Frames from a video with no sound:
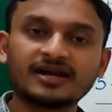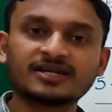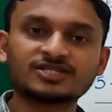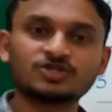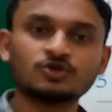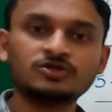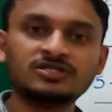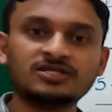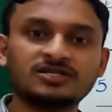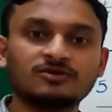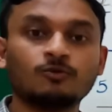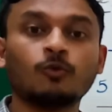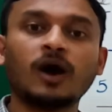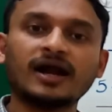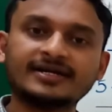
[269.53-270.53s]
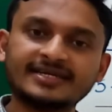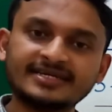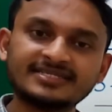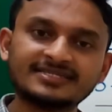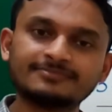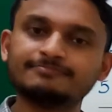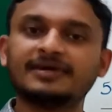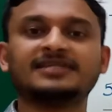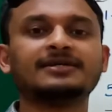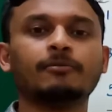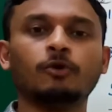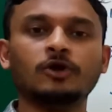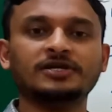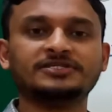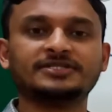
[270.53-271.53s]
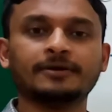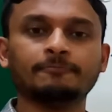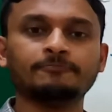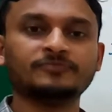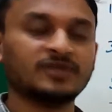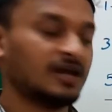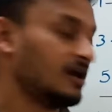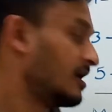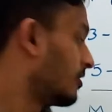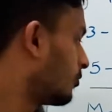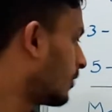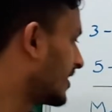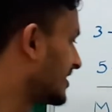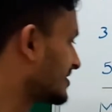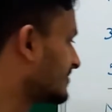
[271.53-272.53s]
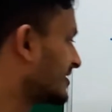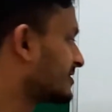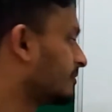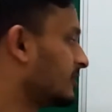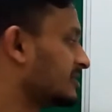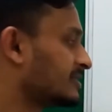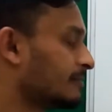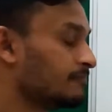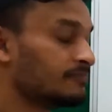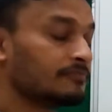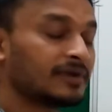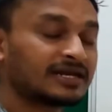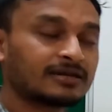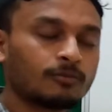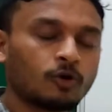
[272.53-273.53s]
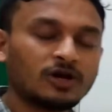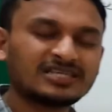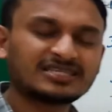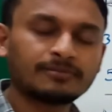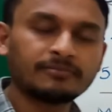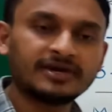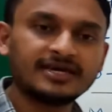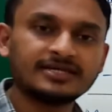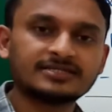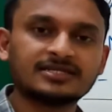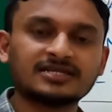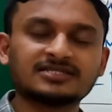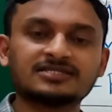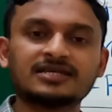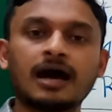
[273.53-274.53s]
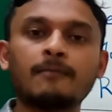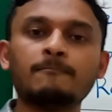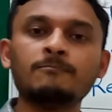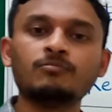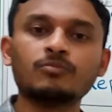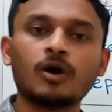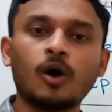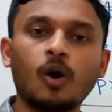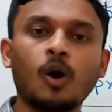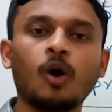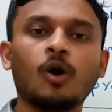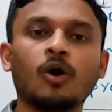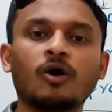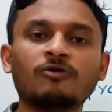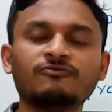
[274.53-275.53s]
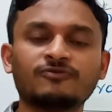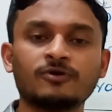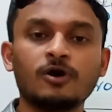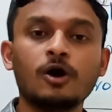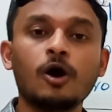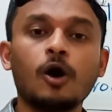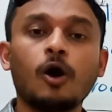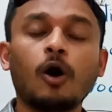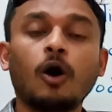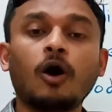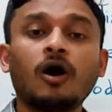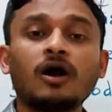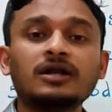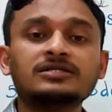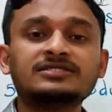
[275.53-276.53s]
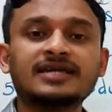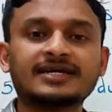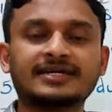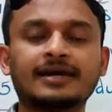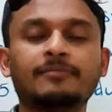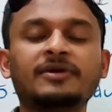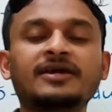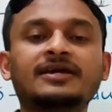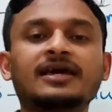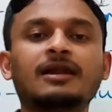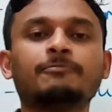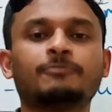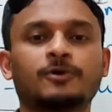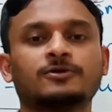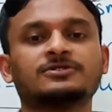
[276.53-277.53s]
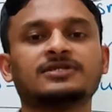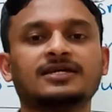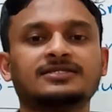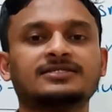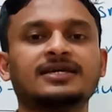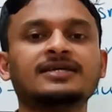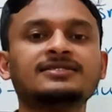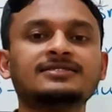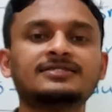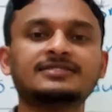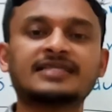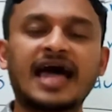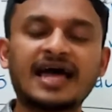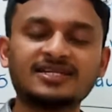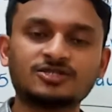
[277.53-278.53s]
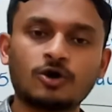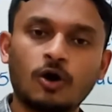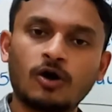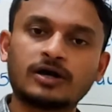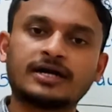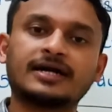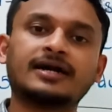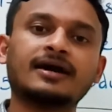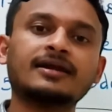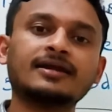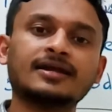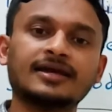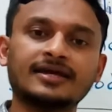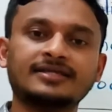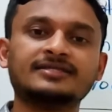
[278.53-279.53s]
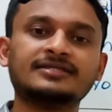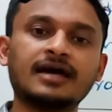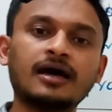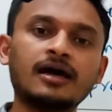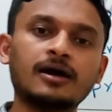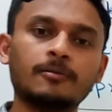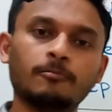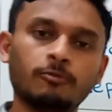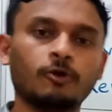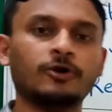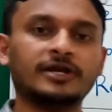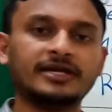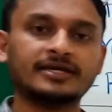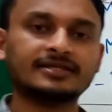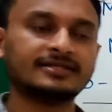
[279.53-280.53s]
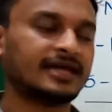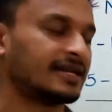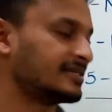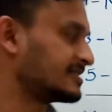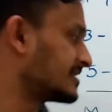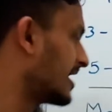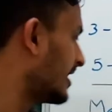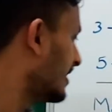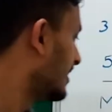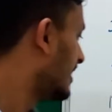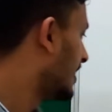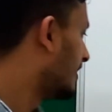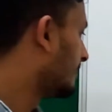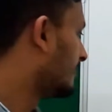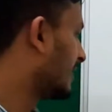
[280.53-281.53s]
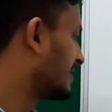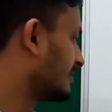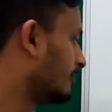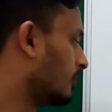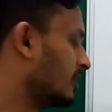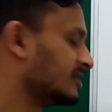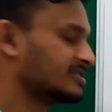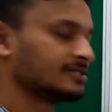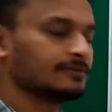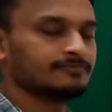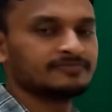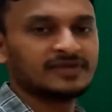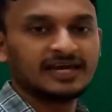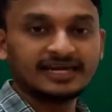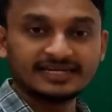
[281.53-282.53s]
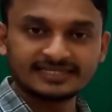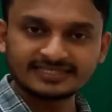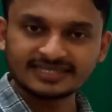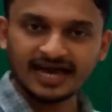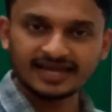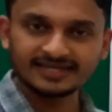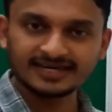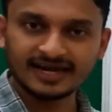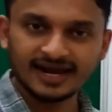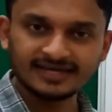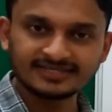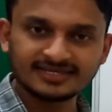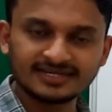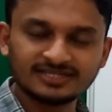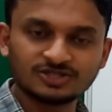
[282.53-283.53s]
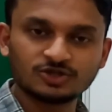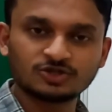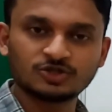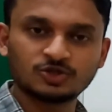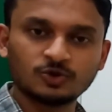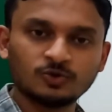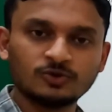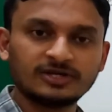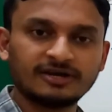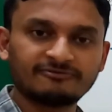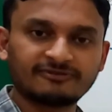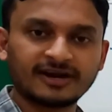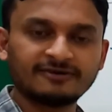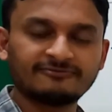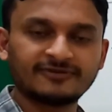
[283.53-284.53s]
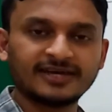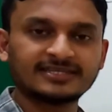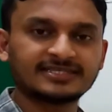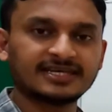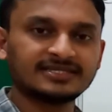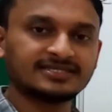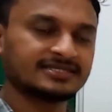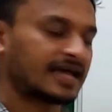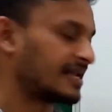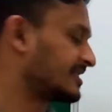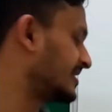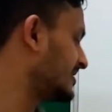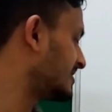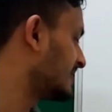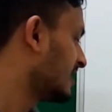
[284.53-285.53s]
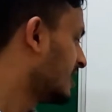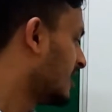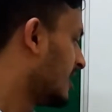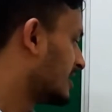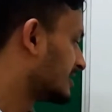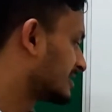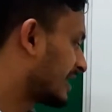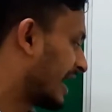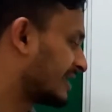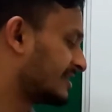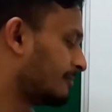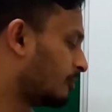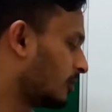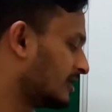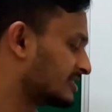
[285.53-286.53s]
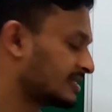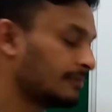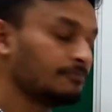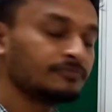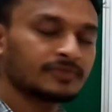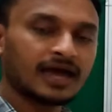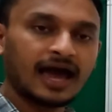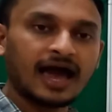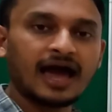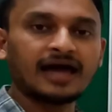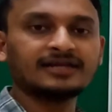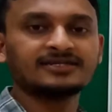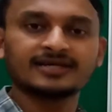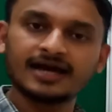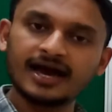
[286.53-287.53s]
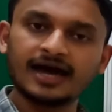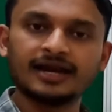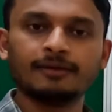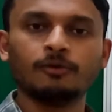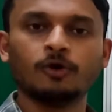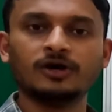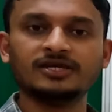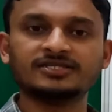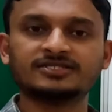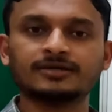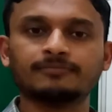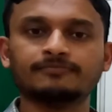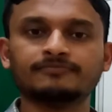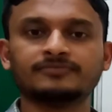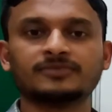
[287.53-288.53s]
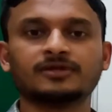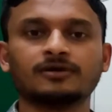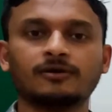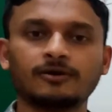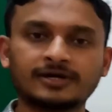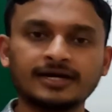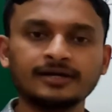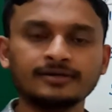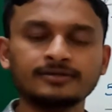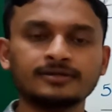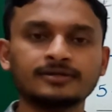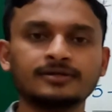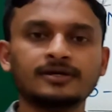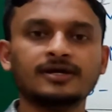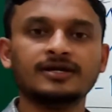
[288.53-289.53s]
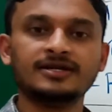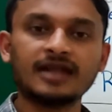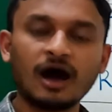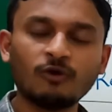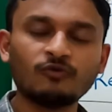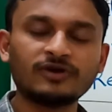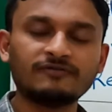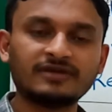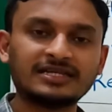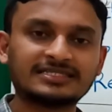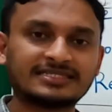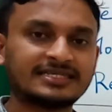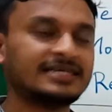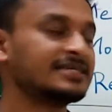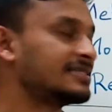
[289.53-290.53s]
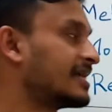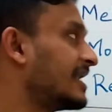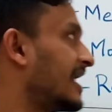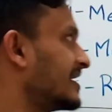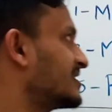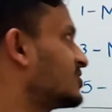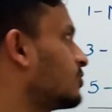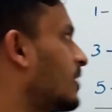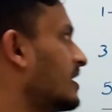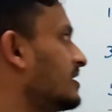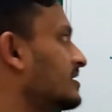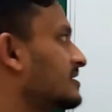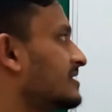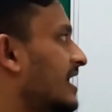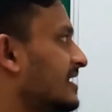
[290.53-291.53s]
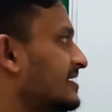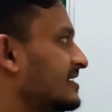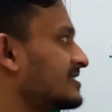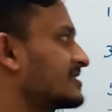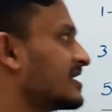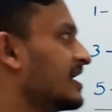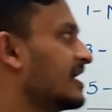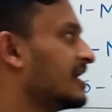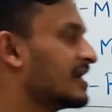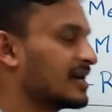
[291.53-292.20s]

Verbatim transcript: understood what is metabolism. What is metabolism? Metabolism is the sum of all the chemical processes that occur in the body. That is the metabolism. It is categorized into two different phases, that is catabolism and anabolism. Okay, now we will see the next one, that is